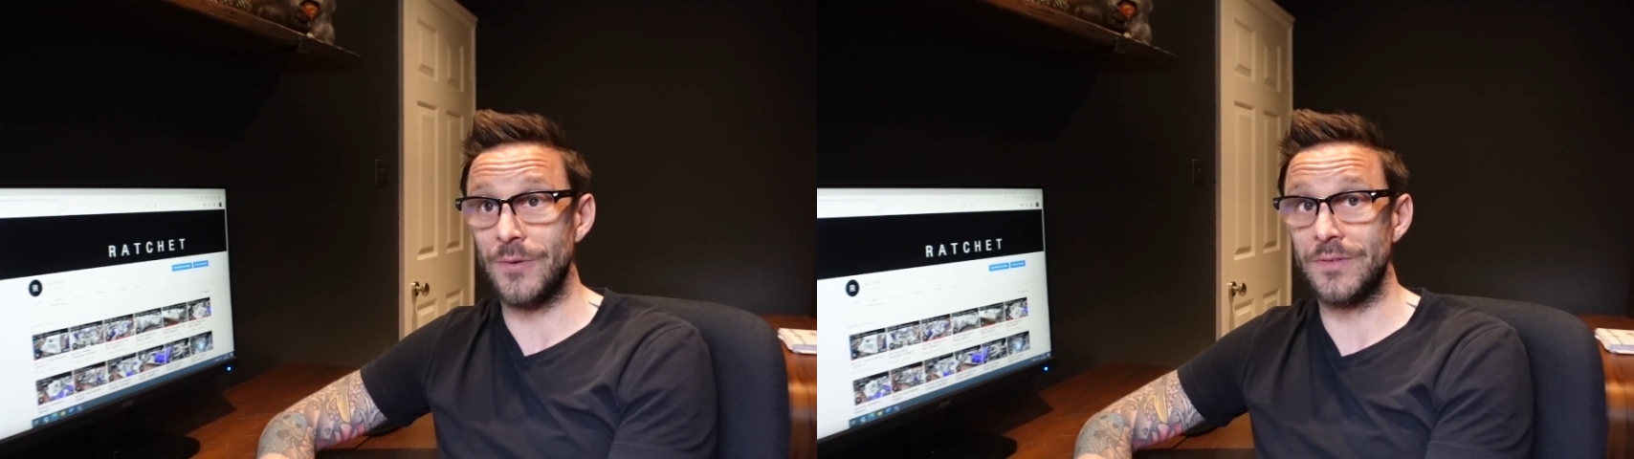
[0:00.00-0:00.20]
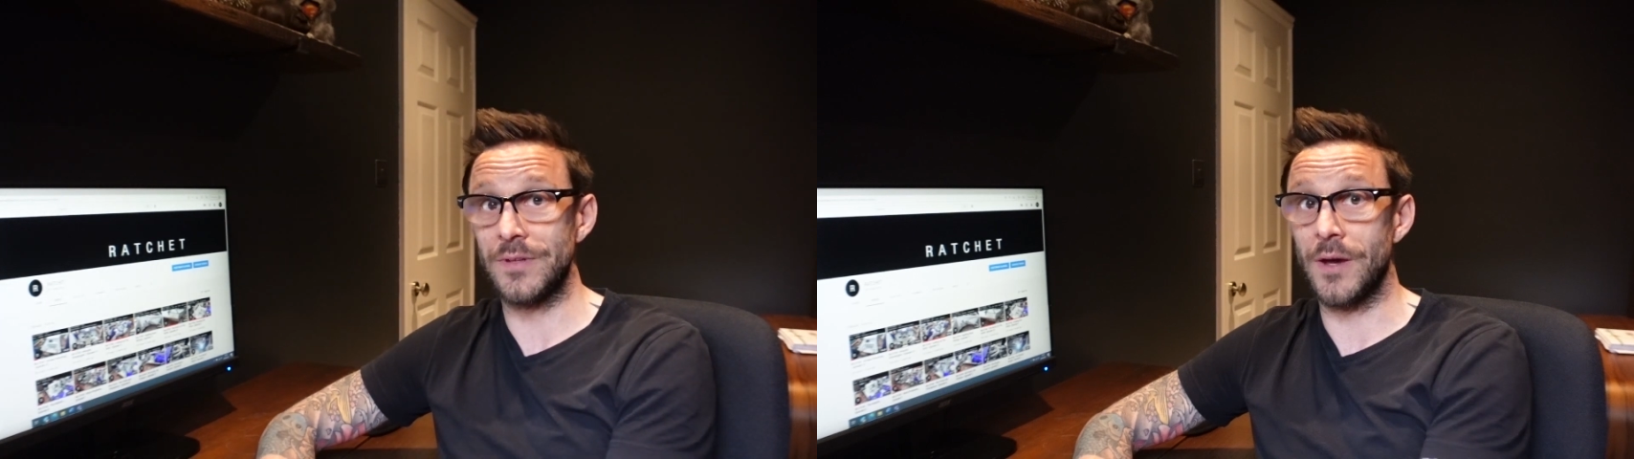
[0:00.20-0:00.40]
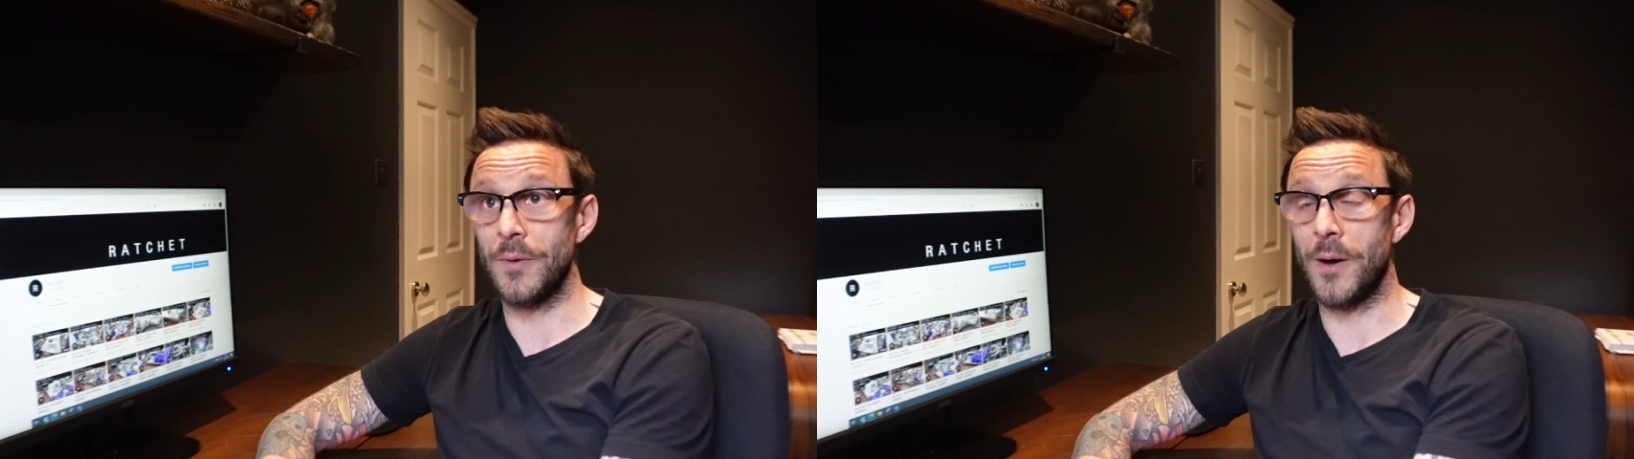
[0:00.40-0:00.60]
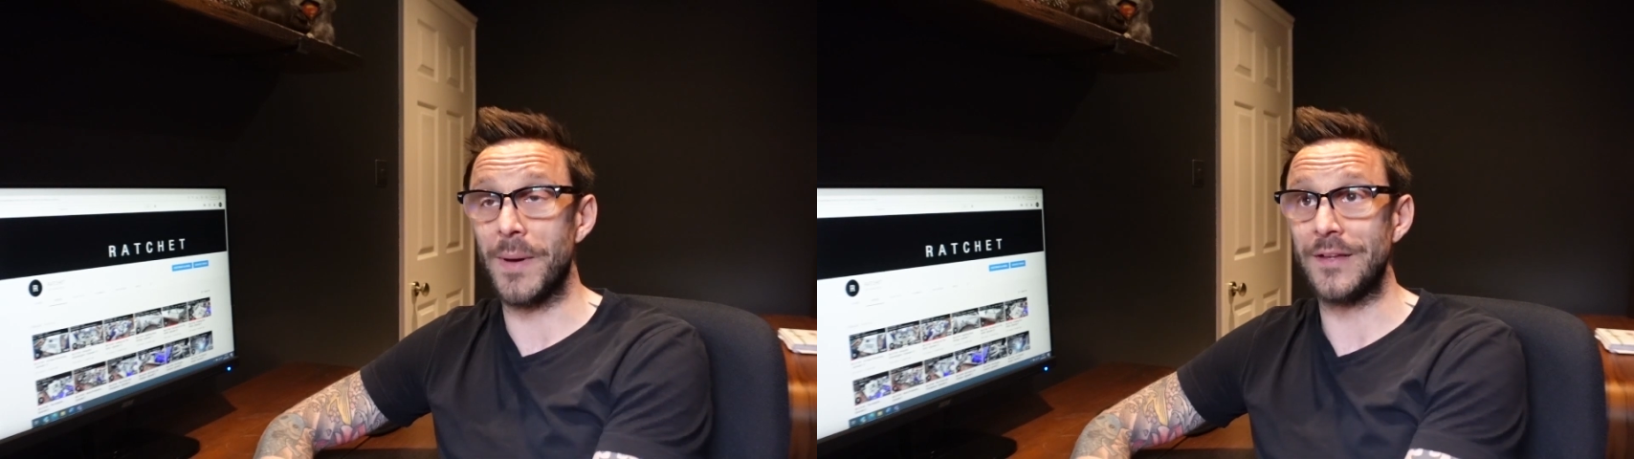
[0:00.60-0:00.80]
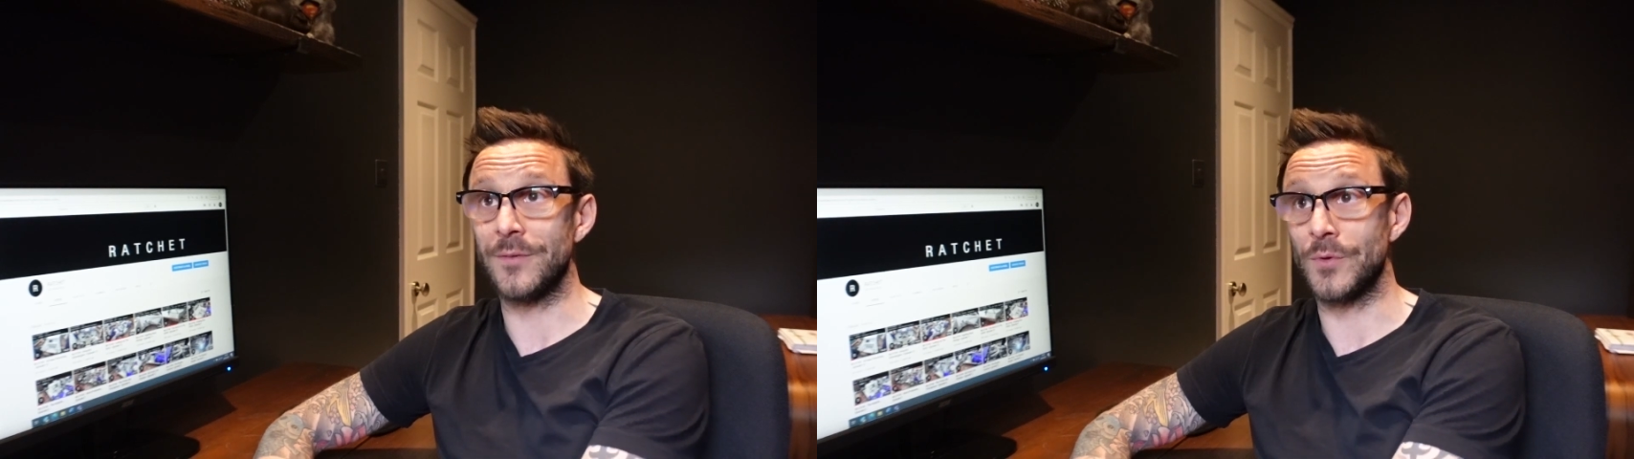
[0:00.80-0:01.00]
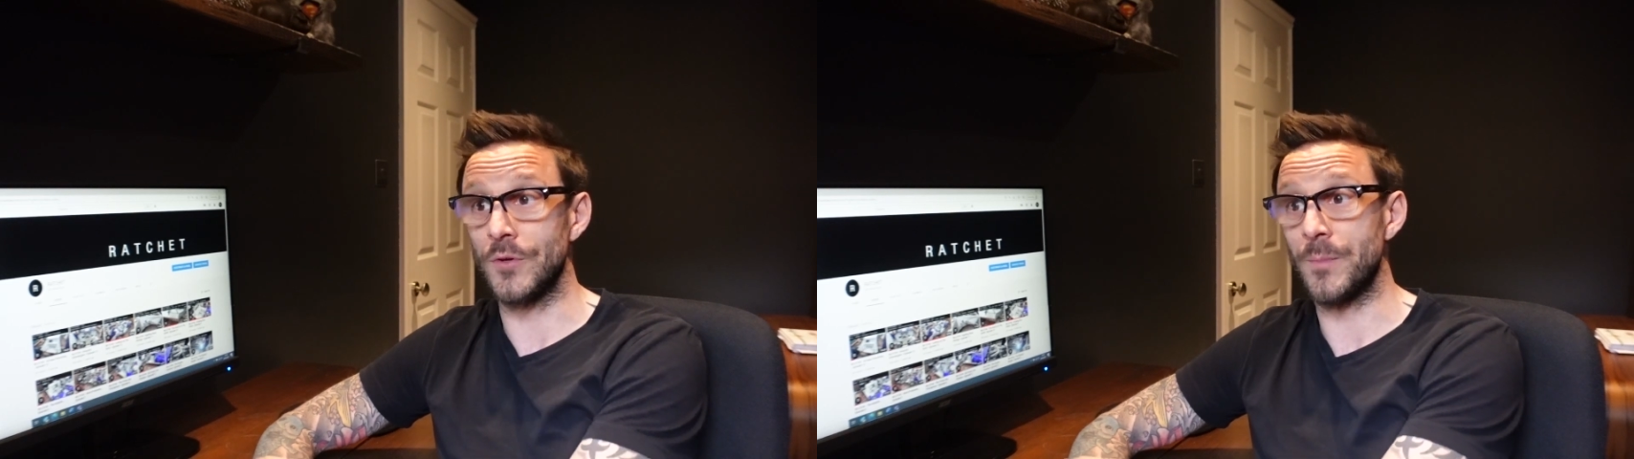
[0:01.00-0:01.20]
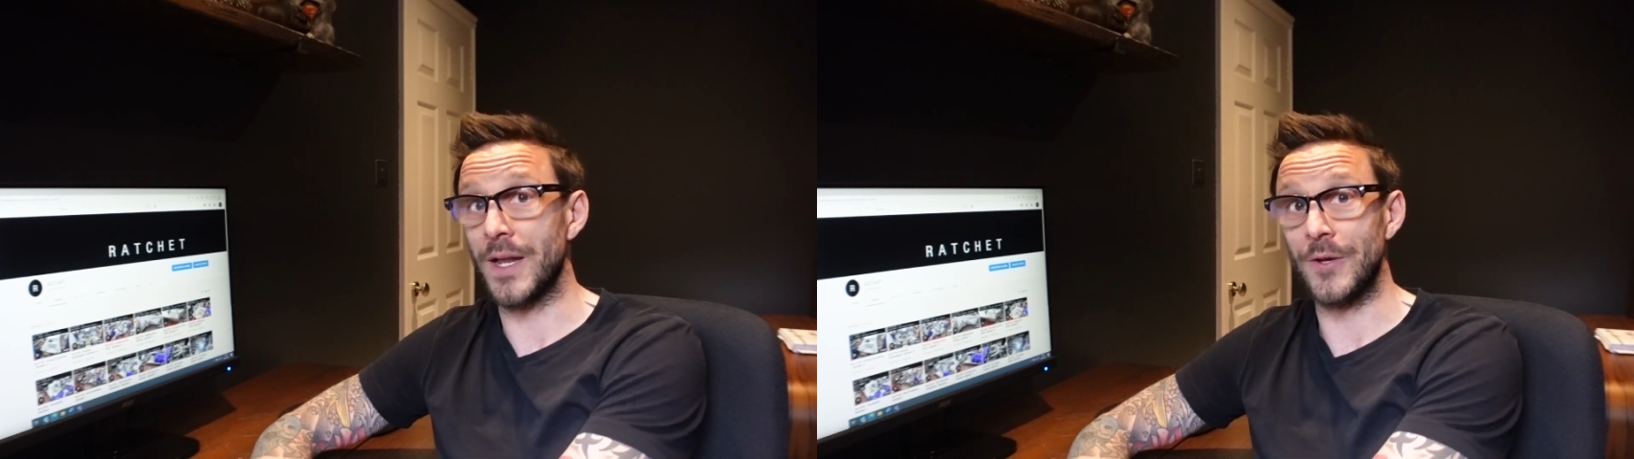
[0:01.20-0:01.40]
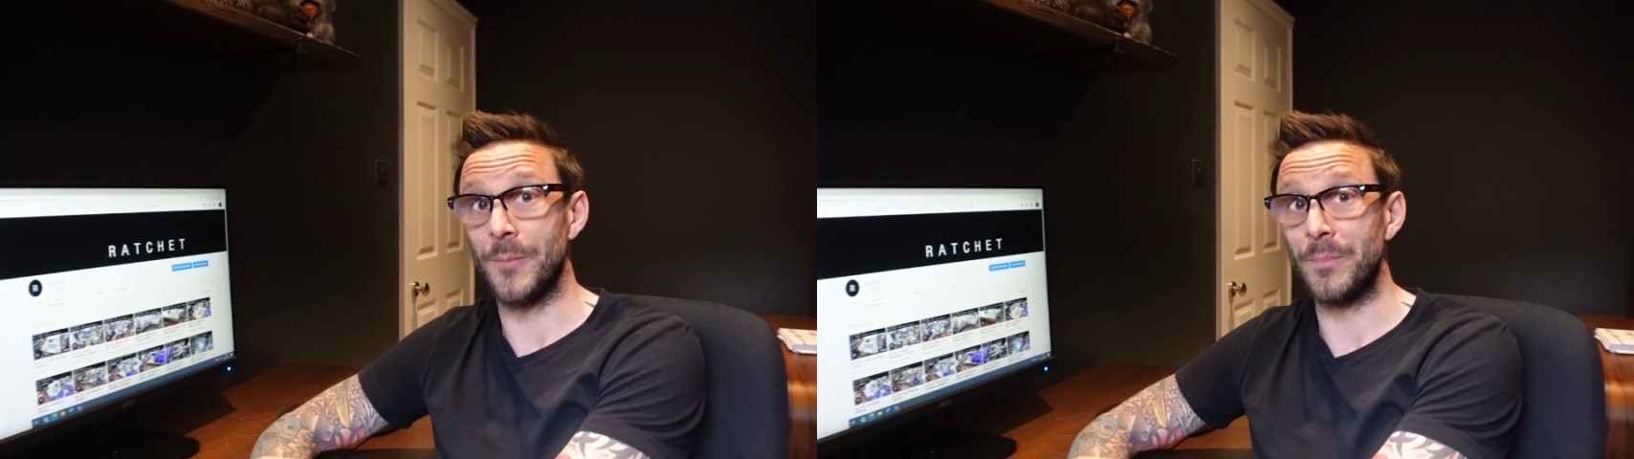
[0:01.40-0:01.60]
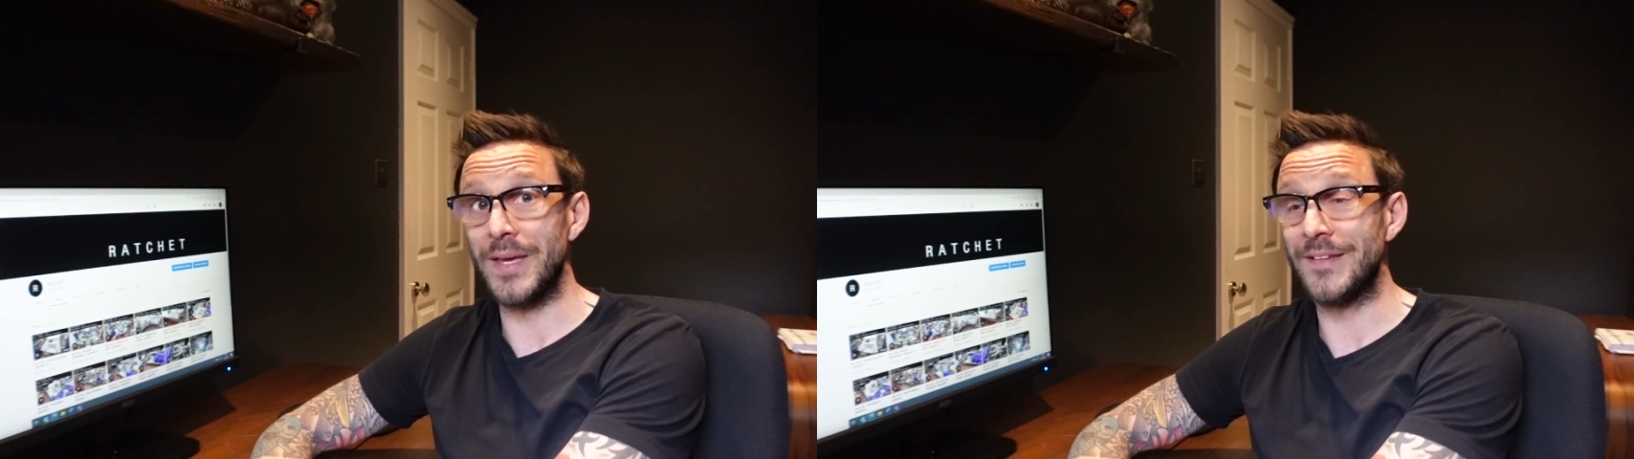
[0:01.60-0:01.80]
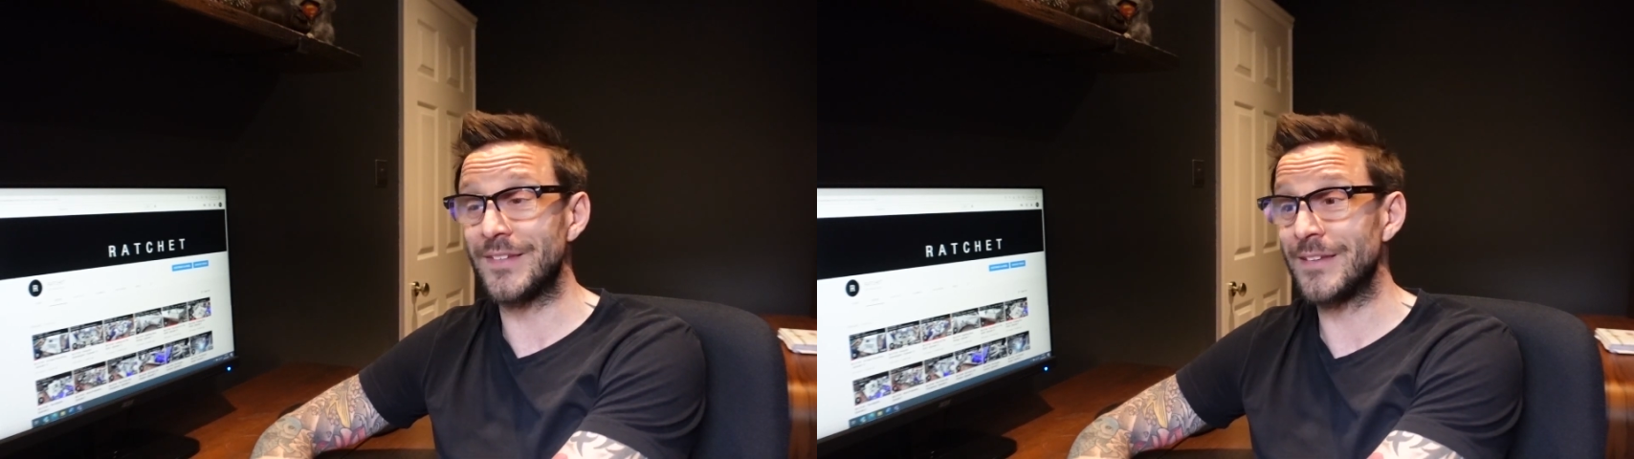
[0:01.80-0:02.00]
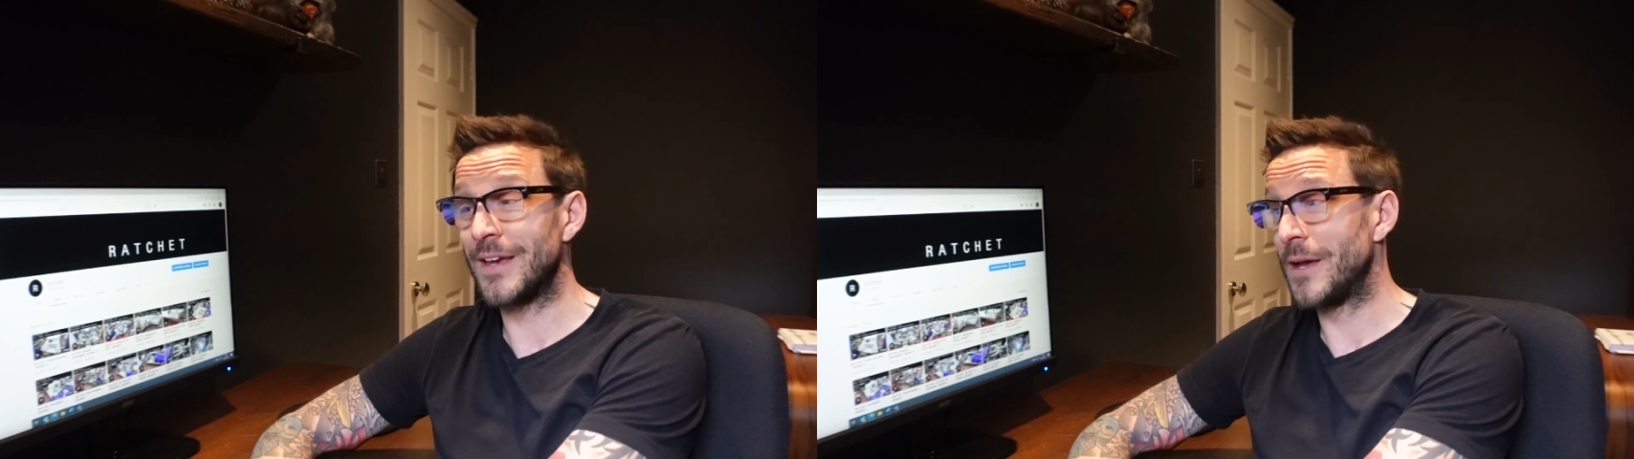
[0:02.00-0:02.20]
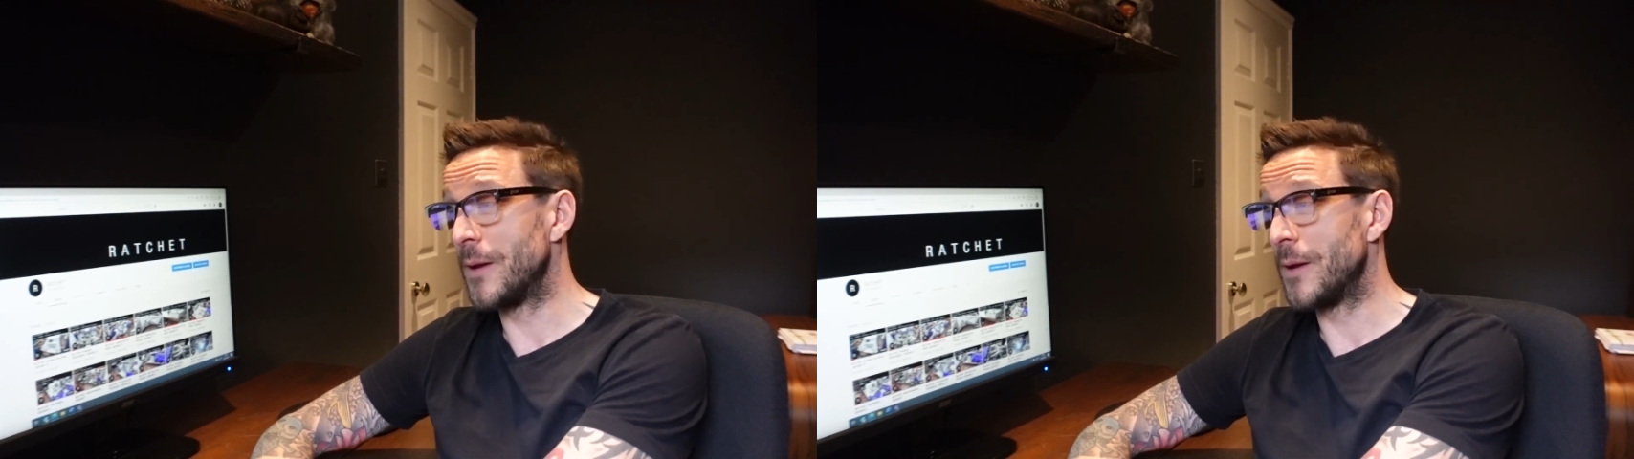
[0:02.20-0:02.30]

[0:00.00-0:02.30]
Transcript: so I made some good money on bits,